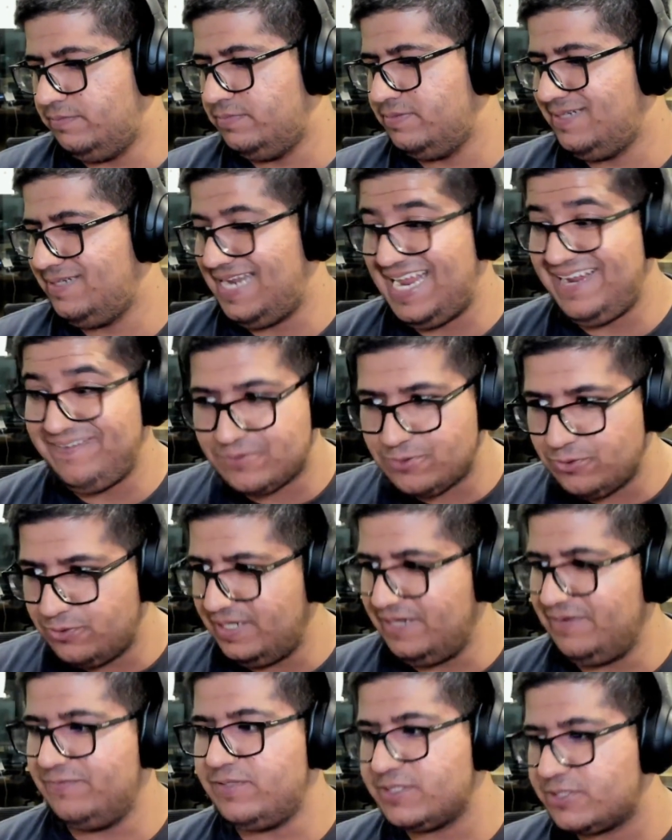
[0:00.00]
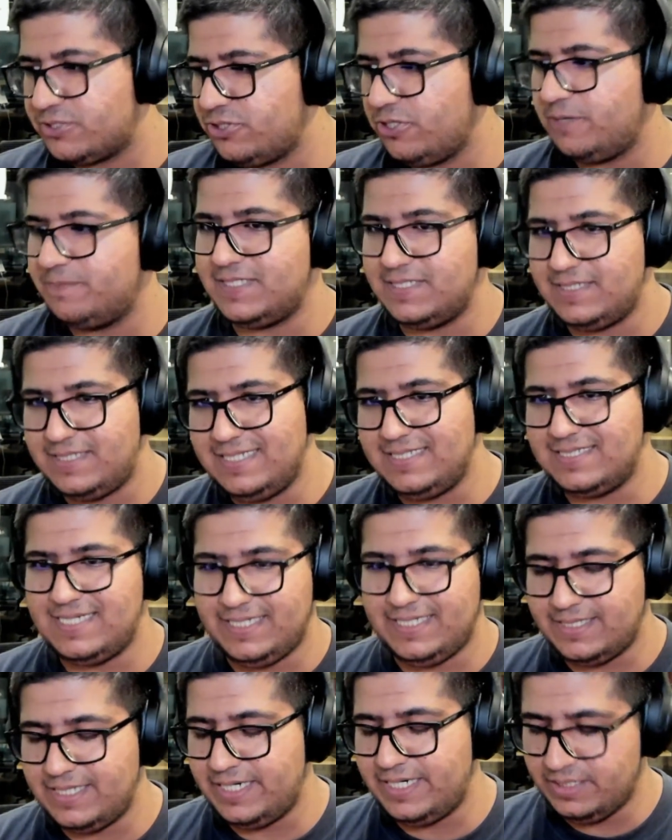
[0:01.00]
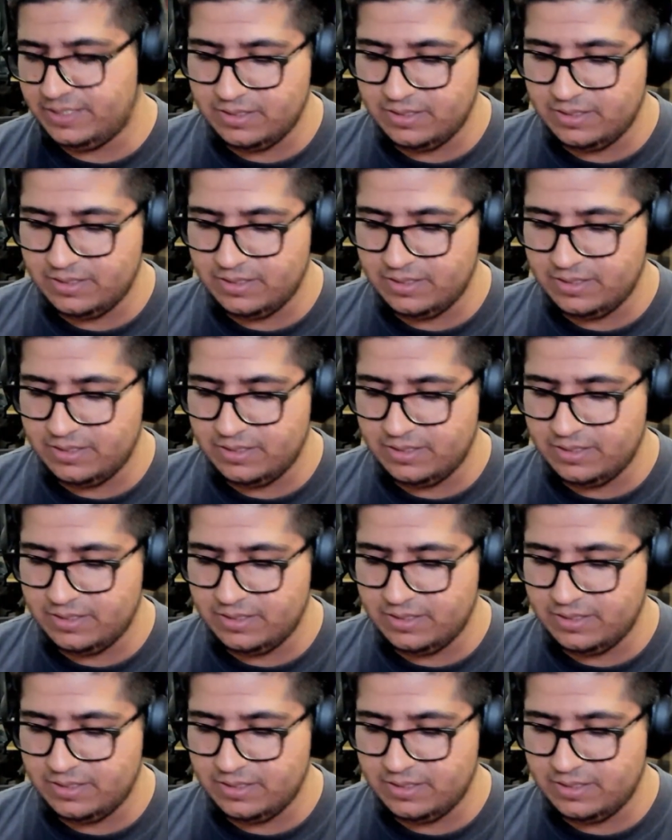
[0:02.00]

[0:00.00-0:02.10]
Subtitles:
live coding workshops and things like that.